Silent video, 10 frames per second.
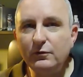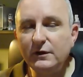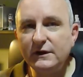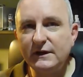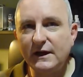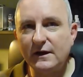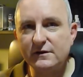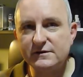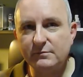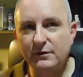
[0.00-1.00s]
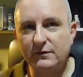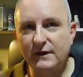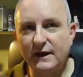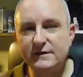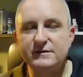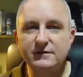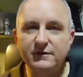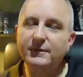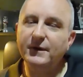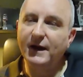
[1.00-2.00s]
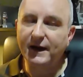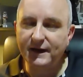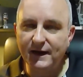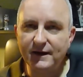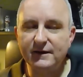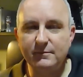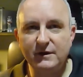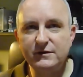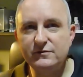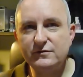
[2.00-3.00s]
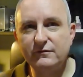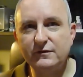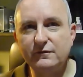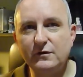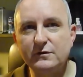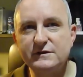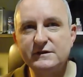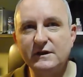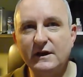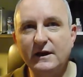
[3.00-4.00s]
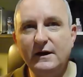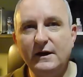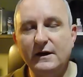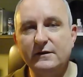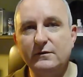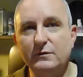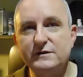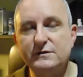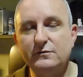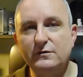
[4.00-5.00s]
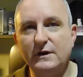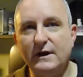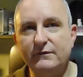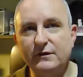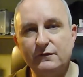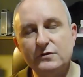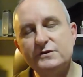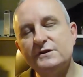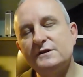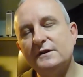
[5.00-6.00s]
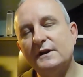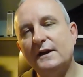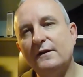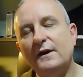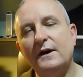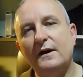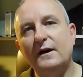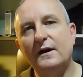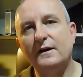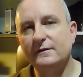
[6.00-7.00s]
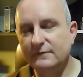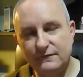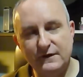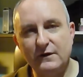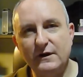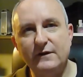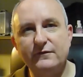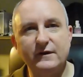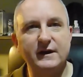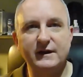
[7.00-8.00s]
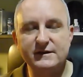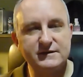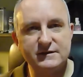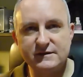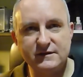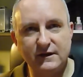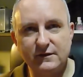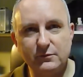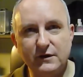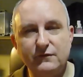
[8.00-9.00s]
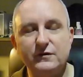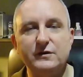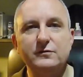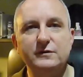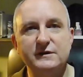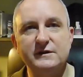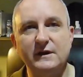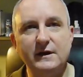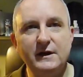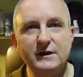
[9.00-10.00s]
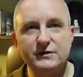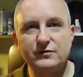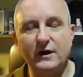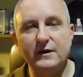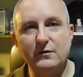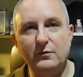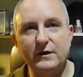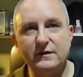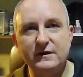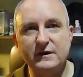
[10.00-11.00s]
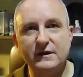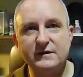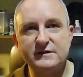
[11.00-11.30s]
really cares about that? So I get it, the menu driven folks, the ones who have an aversion to that, fair enough. I guess this is not the rig for you, and try out one of the